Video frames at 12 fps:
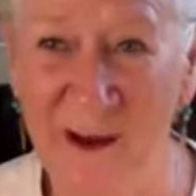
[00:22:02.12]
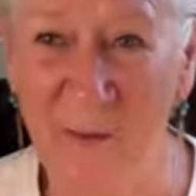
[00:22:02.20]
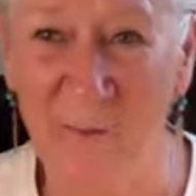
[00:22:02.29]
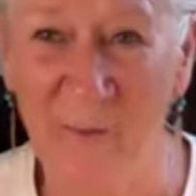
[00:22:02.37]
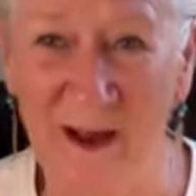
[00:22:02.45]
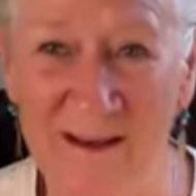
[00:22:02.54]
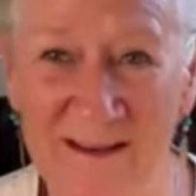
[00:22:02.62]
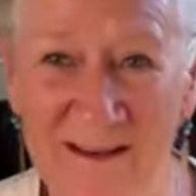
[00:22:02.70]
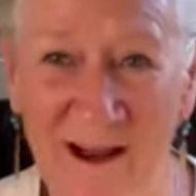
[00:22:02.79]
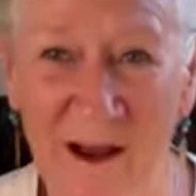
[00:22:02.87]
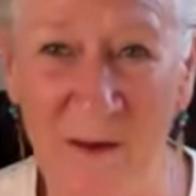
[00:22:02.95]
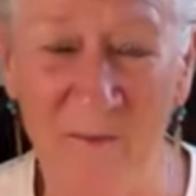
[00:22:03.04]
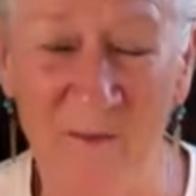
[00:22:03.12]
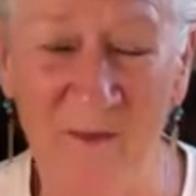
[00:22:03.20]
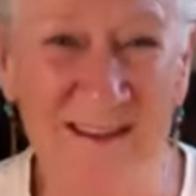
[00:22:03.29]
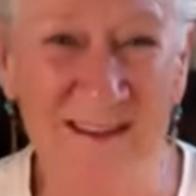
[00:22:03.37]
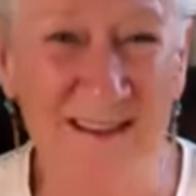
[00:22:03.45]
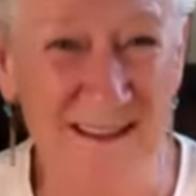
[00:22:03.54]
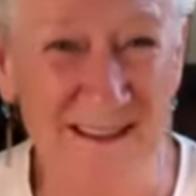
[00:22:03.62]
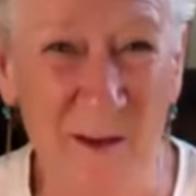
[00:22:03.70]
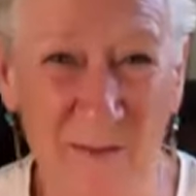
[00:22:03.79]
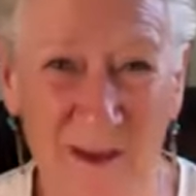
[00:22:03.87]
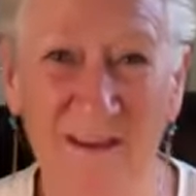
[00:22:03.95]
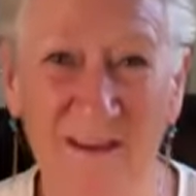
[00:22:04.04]
But this is
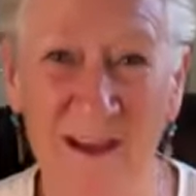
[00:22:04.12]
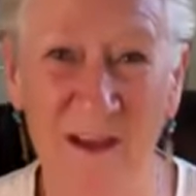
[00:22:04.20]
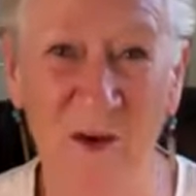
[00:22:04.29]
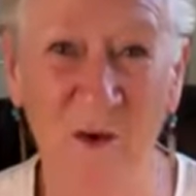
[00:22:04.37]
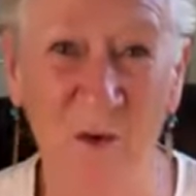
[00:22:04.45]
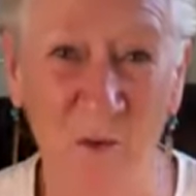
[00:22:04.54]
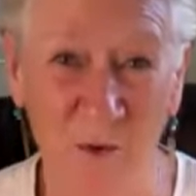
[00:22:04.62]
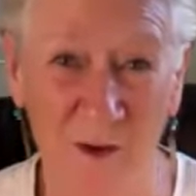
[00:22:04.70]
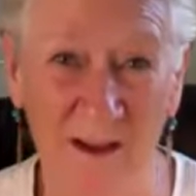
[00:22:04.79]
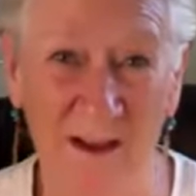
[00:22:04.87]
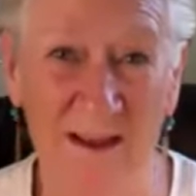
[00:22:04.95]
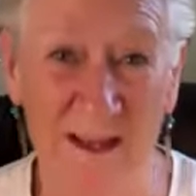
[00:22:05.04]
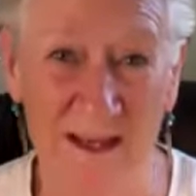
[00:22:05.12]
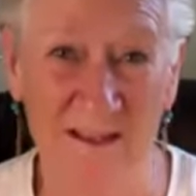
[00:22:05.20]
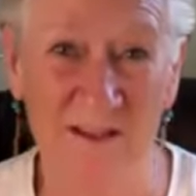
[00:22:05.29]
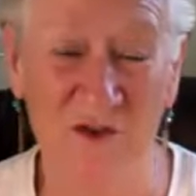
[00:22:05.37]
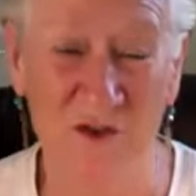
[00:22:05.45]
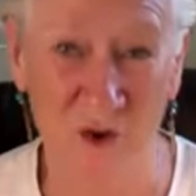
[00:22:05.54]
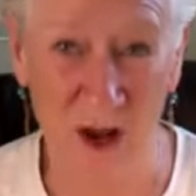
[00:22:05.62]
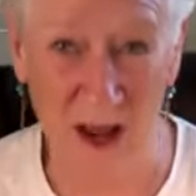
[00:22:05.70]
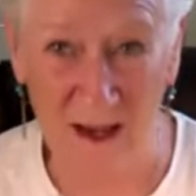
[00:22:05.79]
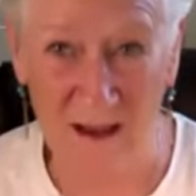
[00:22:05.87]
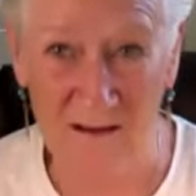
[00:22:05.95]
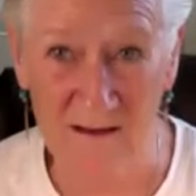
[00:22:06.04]
something that you really need to
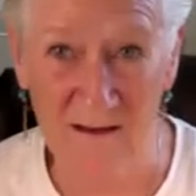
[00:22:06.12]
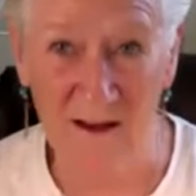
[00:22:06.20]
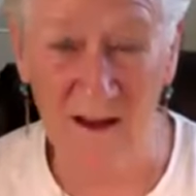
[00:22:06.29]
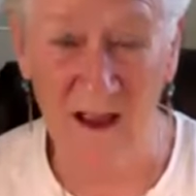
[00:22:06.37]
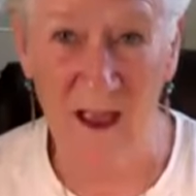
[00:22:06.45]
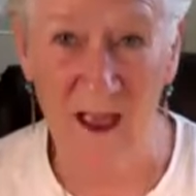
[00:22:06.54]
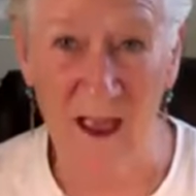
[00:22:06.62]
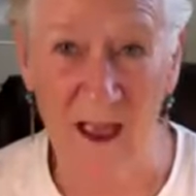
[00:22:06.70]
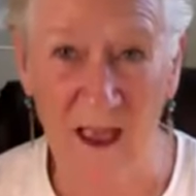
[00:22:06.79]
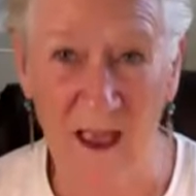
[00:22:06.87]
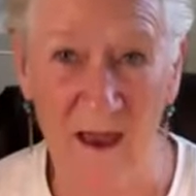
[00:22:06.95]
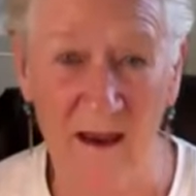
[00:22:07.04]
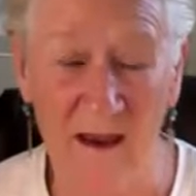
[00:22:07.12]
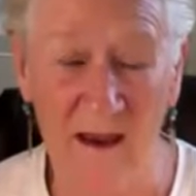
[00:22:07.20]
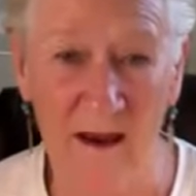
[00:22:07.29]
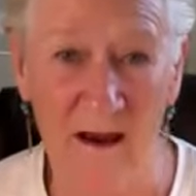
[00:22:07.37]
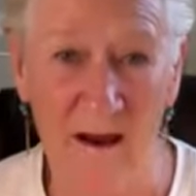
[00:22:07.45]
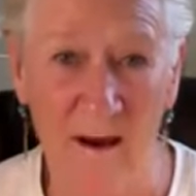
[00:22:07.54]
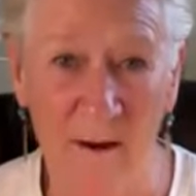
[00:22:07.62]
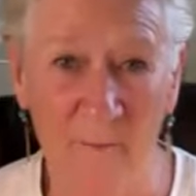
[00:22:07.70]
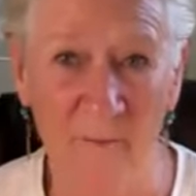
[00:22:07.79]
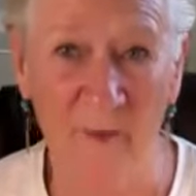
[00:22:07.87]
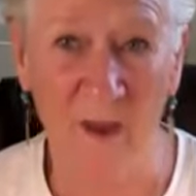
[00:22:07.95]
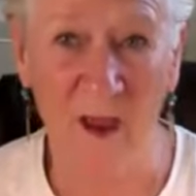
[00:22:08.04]
try. And
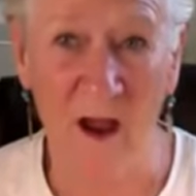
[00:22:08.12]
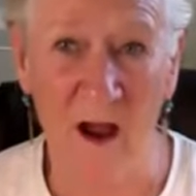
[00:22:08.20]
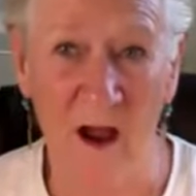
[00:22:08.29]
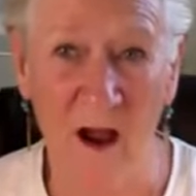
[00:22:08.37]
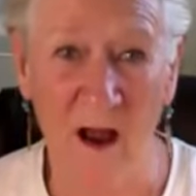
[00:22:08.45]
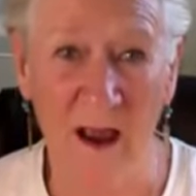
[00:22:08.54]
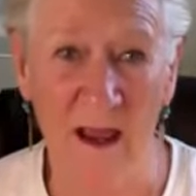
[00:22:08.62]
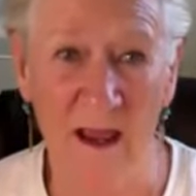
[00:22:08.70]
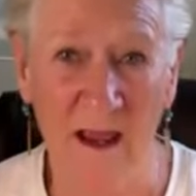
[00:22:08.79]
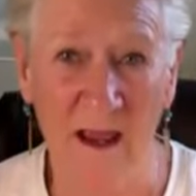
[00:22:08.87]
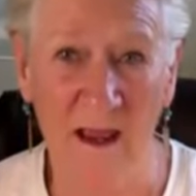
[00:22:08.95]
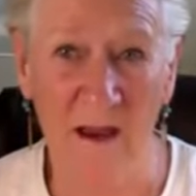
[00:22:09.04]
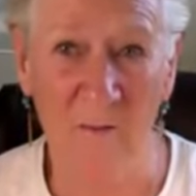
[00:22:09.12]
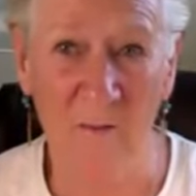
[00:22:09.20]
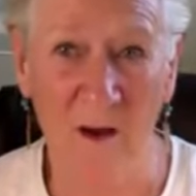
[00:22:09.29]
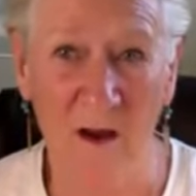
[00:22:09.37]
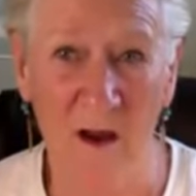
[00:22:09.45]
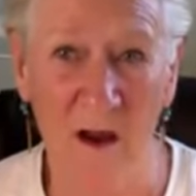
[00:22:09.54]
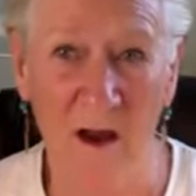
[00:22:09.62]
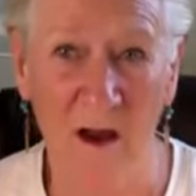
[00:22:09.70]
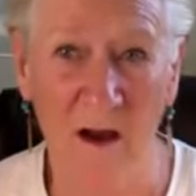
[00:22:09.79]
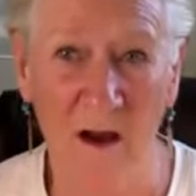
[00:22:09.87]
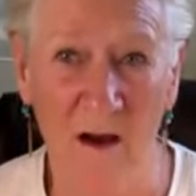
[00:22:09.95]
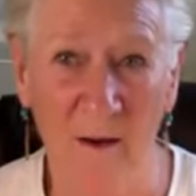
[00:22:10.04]
I am
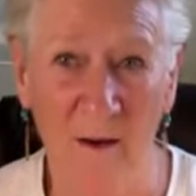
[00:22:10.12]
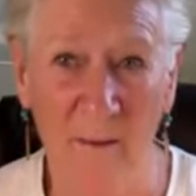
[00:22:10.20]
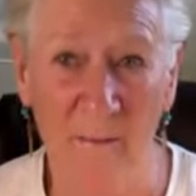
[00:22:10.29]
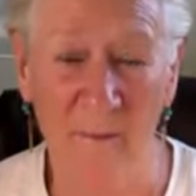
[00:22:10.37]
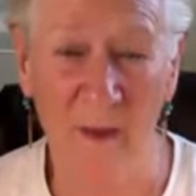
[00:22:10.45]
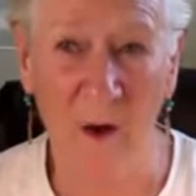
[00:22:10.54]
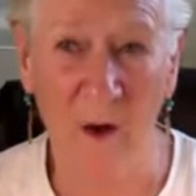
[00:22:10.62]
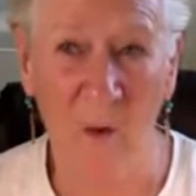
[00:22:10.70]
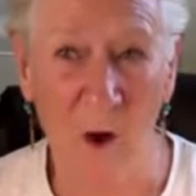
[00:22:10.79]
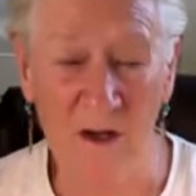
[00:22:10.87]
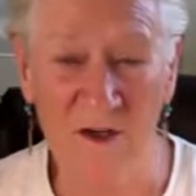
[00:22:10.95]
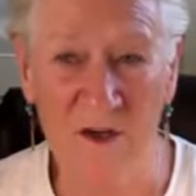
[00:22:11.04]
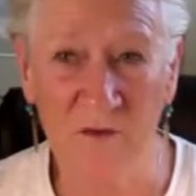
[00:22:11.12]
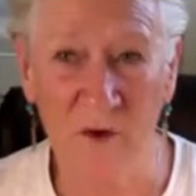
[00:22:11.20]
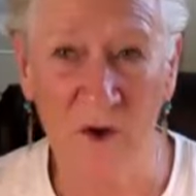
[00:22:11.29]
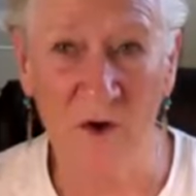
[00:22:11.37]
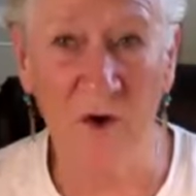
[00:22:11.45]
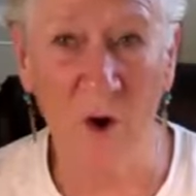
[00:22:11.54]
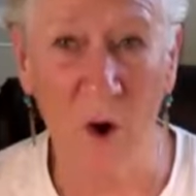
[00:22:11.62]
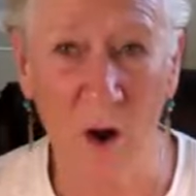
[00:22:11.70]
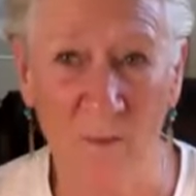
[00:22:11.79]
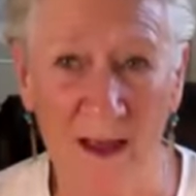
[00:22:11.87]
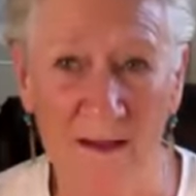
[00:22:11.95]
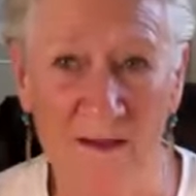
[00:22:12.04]
watching for your
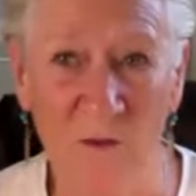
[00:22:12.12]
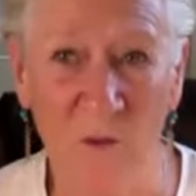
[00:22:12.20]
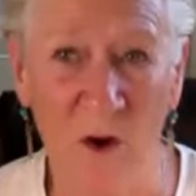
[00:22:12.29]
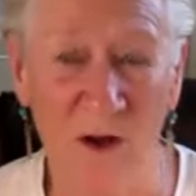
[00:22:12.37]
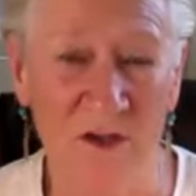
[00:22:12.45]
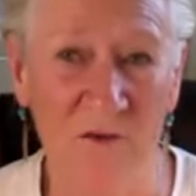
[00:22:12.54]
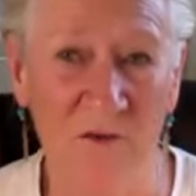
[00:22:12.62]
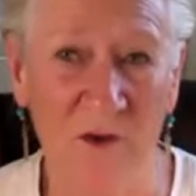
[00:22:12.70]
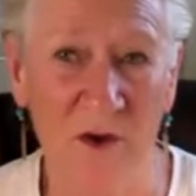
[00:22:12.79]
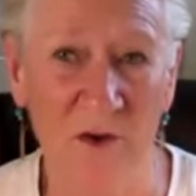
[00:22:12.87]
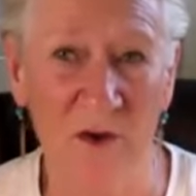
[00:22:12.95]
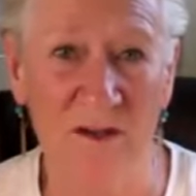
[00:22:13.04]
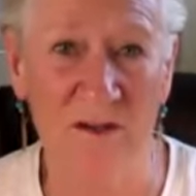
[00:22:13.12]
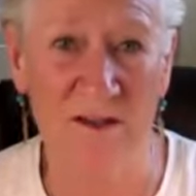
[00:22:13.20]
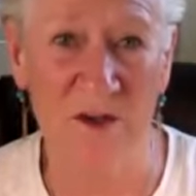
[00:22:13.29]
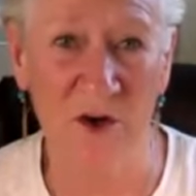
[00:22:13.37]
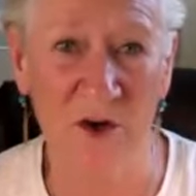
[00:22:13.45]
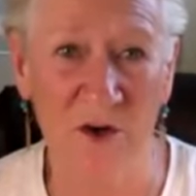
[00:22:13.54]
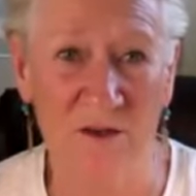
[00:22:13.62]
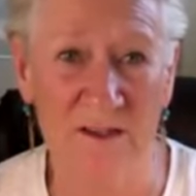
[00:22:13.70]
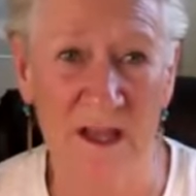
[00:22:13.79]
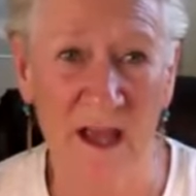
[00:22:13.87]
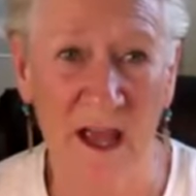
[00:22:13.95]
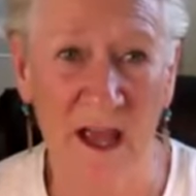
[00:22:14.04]
comments, watching for your concerns.